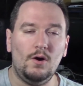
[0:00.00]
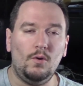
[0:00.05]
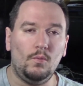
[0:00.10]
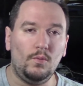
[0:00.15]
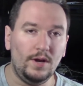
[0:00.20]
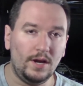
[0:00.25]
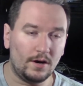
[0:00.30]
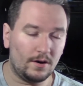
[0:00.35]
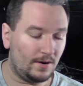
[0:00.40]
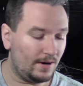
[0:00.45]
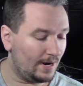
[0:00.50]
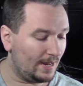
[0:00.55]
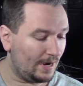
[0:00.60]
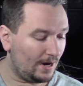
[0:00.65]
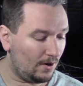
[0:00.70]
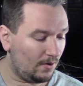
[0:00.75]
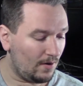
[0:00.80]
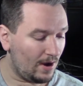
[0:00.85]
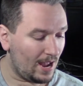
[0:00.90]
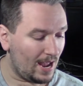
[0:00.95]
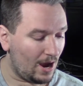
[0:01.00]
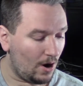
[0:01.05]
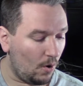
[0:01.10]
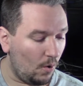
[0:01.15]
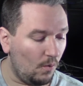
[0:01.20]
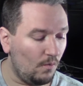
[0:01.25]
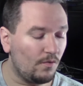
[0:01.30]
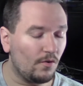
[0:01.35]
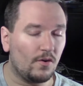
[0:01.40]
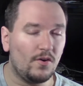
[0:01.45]
We are now
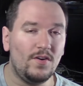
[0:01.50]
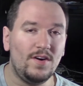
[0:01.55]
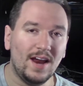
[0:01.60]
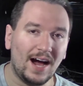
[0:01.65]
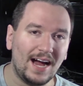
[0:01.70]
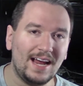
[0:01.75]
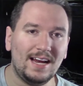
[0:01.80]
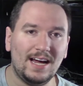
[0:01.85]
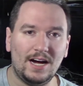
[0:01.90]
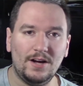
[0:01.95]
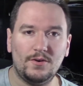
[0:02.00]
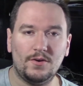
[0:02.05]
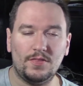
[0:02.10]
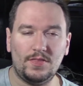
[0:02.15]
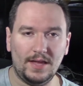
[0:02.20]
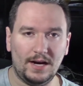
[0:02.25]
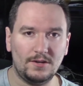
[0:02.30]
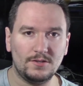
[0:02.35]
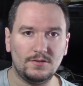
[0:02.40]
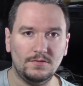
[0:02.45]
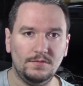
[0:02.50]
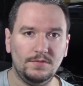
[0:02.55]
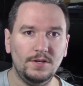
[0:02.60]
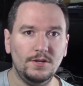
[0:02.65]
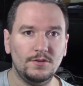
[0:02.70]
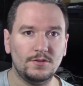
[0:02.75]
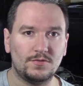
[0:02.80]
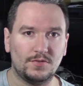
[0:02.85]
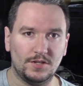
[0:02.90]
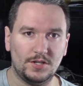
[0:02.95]
over 900,000
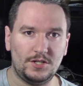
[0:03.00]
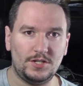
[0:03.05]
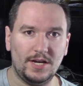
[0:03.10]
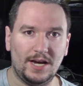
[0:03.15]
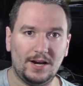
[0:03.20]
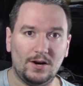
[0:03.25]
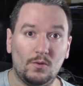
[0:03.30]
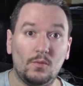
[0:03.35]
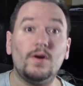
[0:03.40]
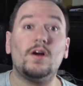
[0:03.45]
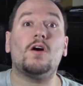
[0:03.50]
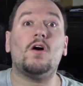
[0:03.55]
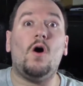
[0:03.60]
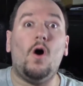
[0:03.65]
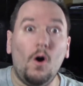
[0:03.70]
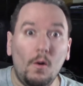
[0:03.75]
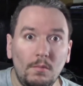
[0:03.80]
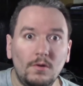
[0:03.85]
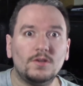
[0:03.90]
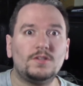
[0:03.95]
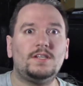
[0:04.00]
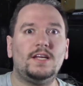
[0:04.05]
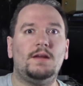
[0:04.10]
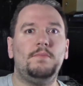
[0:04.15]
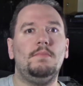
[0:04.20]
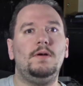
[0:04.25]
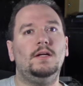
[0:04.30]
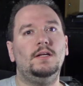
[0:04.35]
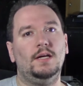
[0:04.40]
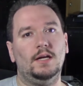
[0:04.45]
views for the channel. We are almost at
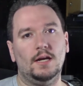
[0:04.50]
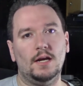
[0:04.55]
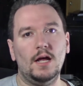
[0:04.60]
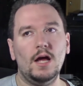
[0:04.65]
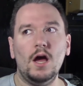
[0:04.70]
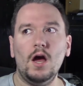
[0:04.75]
1 million.